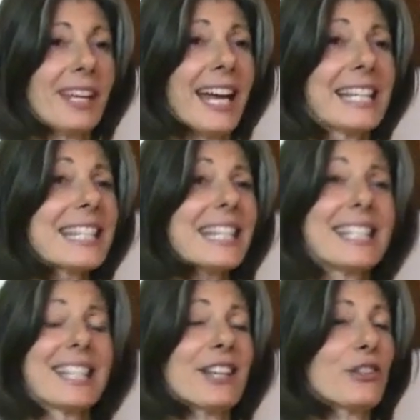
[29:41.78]
as he
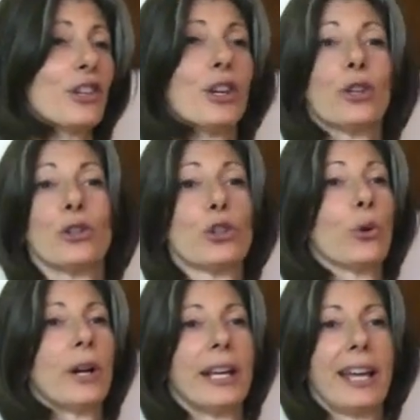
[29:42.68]
says,
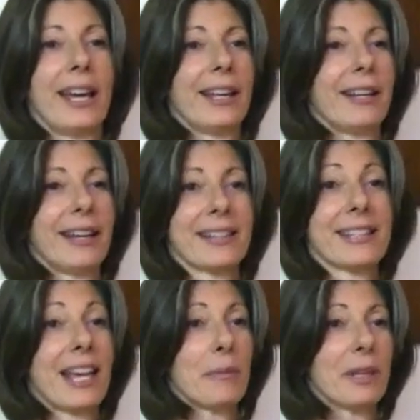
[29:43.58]
joy and
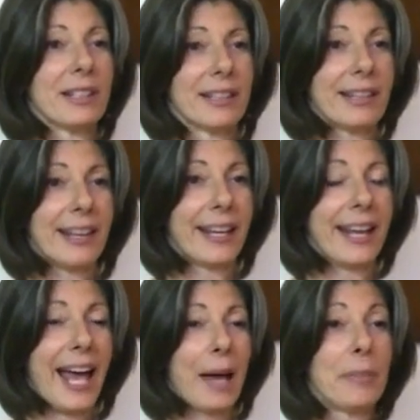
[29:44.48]
excitement
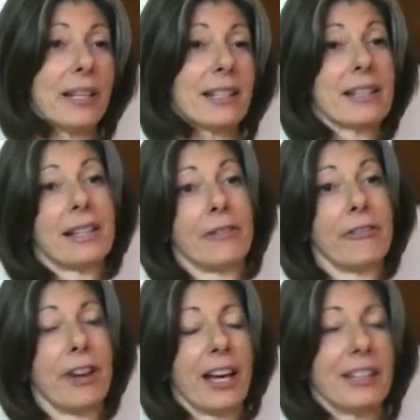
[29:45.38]
and happiness and
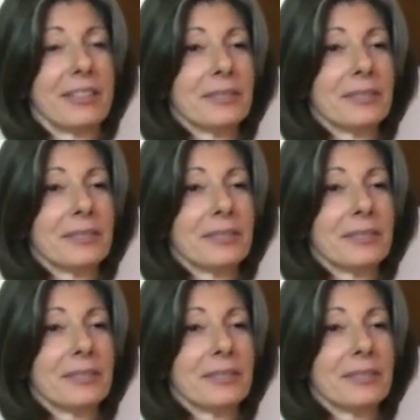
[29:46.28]
fun.